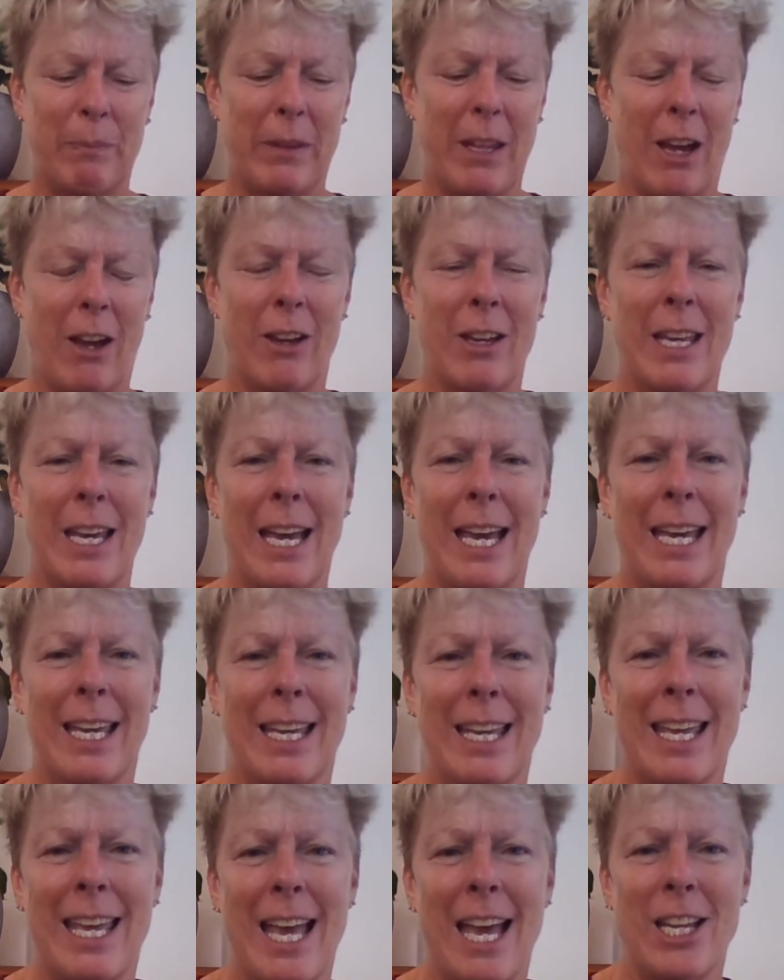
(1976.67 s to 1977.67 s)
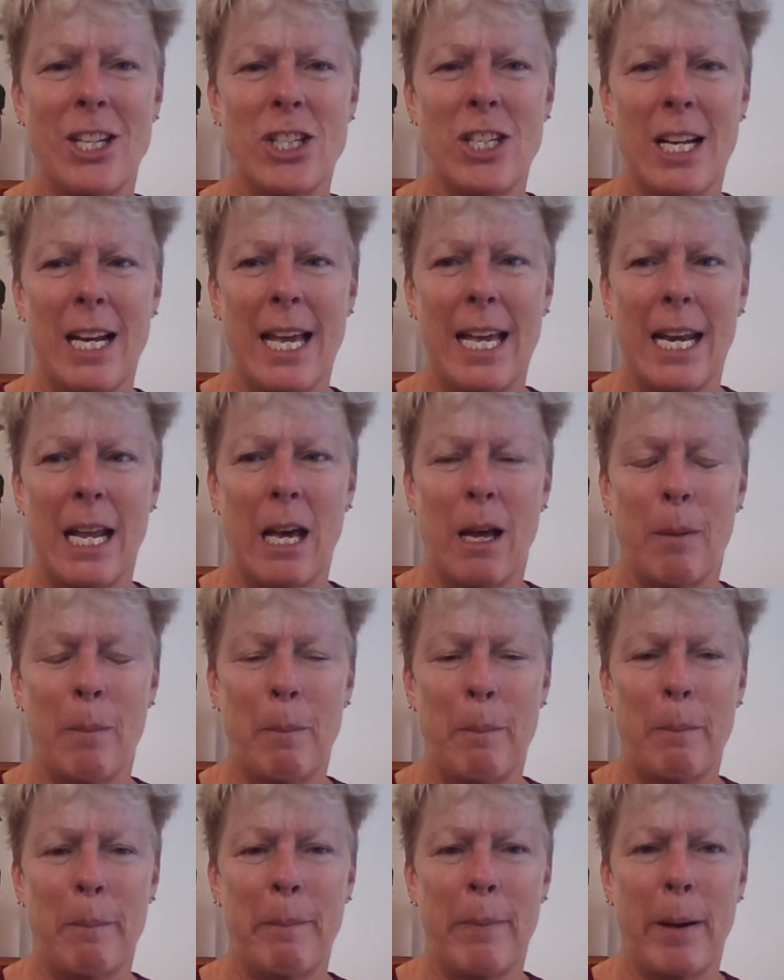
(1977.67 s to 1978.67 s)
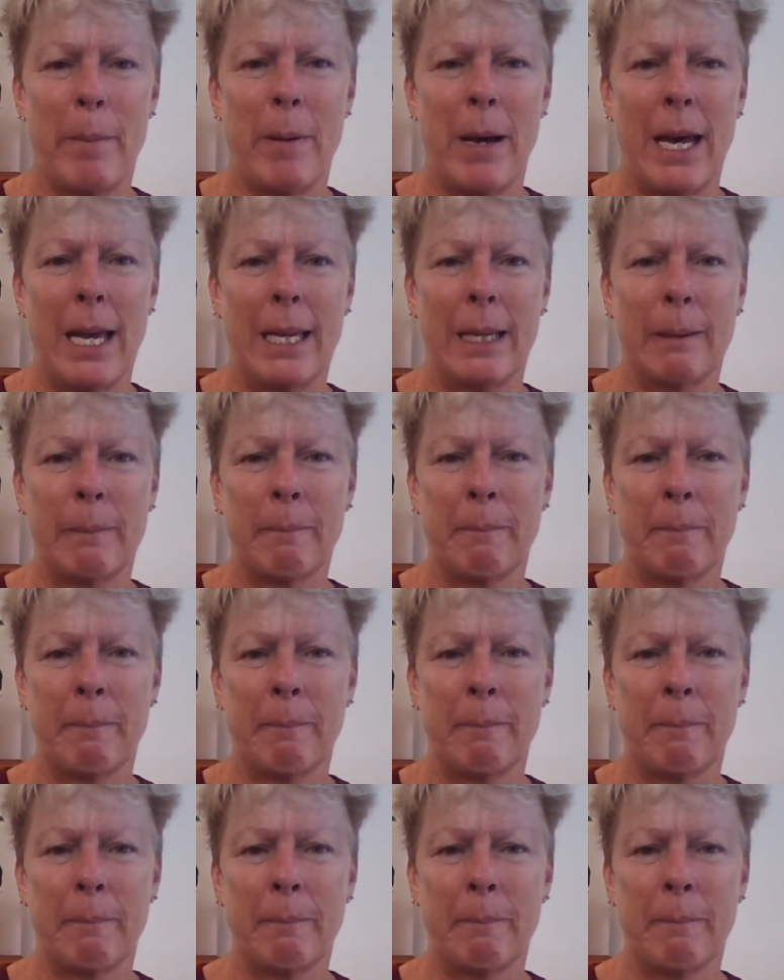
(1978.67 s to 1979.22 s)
Okay, catch you later. Bye-bye.